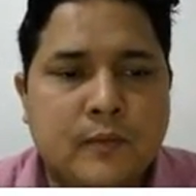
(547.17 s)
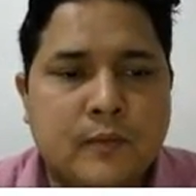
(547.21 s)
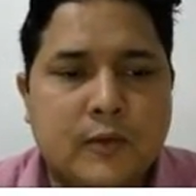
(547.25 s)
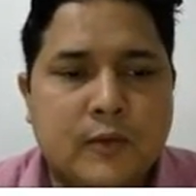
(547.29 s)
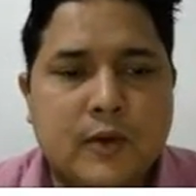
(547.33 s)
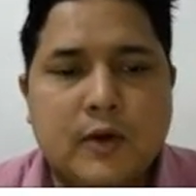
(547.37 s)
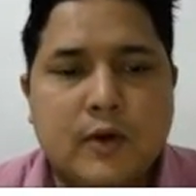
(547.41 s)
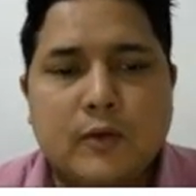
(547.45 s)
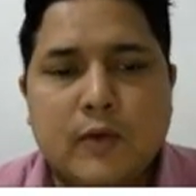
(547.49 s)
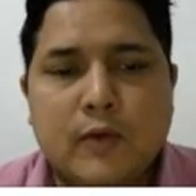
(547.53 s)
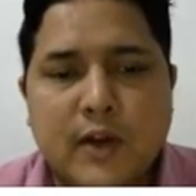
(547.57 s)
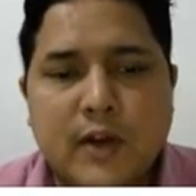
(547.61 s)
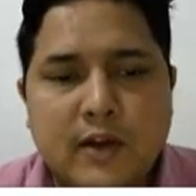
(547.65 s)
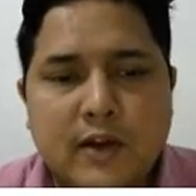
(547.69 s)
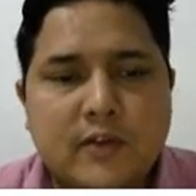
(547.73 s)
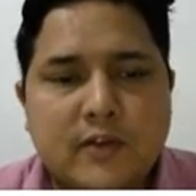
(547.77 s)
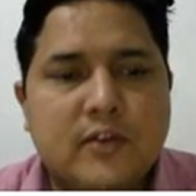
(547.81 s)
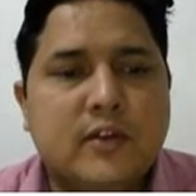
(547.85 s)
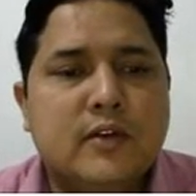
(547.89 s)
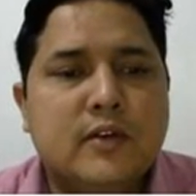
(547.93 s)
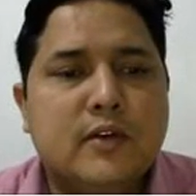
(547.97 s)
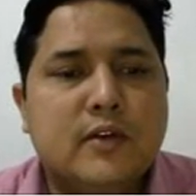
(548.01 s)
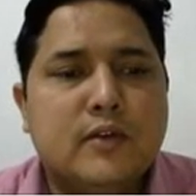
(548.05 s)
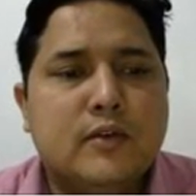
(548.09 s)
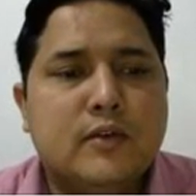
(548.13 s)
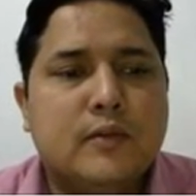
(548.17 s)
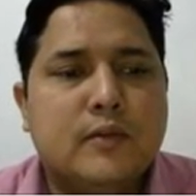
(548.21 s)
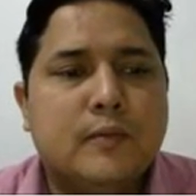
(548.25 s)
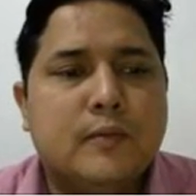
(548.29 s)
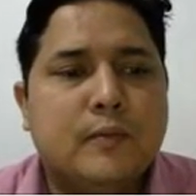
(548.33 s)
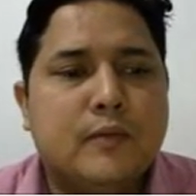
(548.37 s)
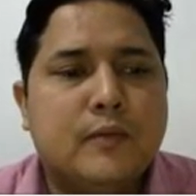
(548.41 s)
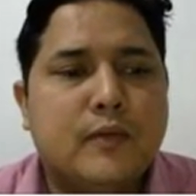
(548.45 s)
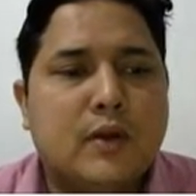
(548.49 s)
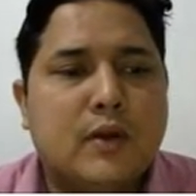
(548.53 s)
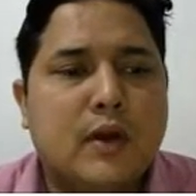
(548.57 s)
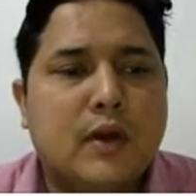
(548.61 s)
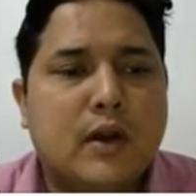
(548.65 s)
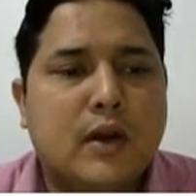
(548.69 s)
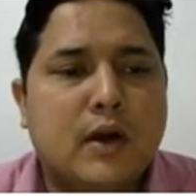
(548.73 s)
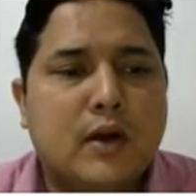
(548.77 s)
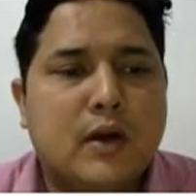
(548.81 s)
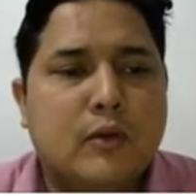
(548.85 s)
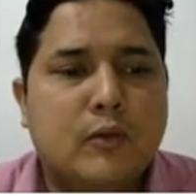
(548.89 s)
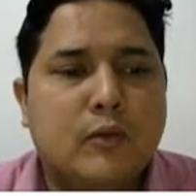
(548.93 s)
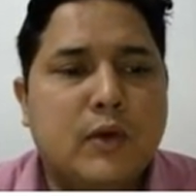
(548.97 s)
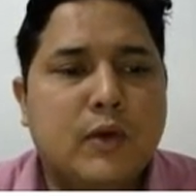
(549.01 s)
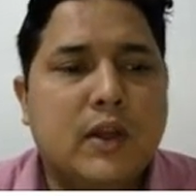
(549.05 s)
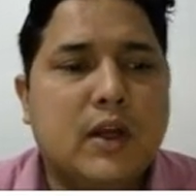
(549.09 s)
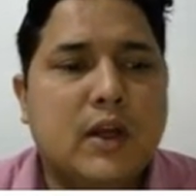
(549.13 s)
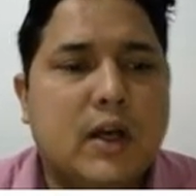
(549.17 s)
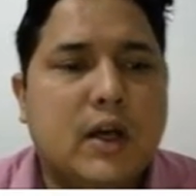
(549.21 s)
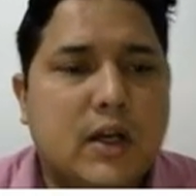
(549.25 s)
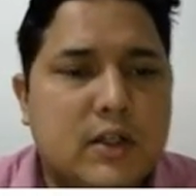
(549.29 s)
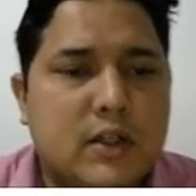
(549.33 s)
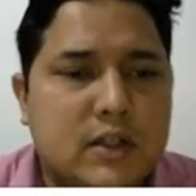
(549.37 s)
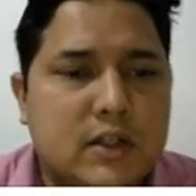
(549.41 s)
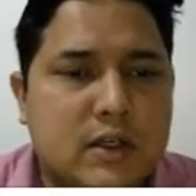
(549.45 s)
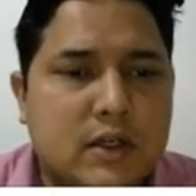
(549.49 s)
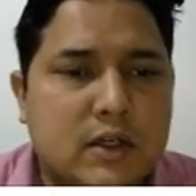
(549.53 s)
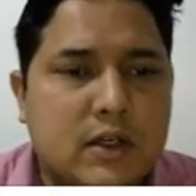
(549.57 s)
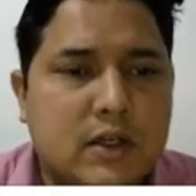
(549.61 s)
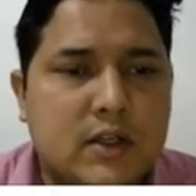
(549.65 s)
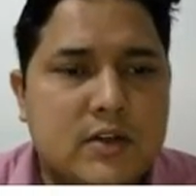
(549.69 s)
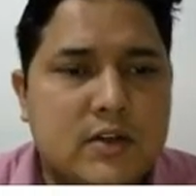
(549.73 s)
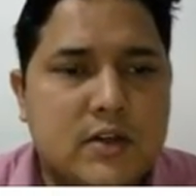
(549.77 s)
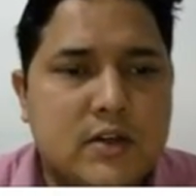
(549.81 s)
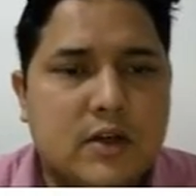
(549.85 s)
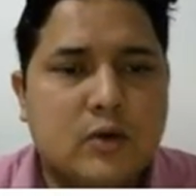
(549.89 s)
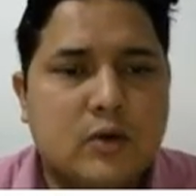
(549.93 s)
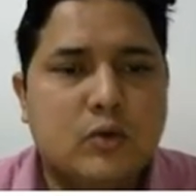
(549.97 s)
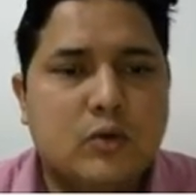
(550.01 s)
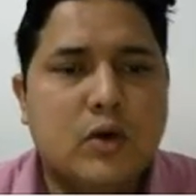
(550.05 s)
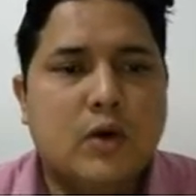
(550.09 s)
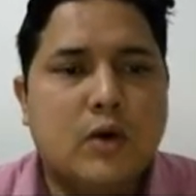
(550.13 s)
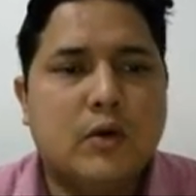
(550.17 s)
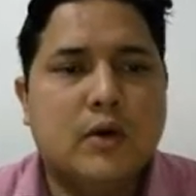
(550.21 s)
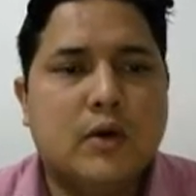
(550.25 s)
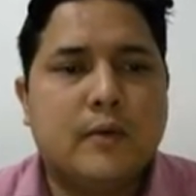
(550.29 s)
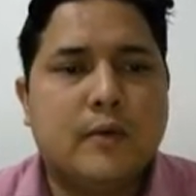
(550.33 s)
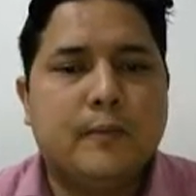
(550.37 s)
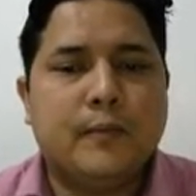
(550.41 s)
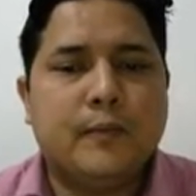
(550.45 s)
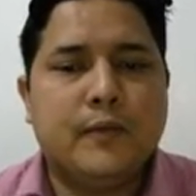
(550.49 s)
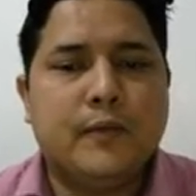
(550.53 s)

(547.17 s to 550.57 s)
There are various reasons and we are generally stick to our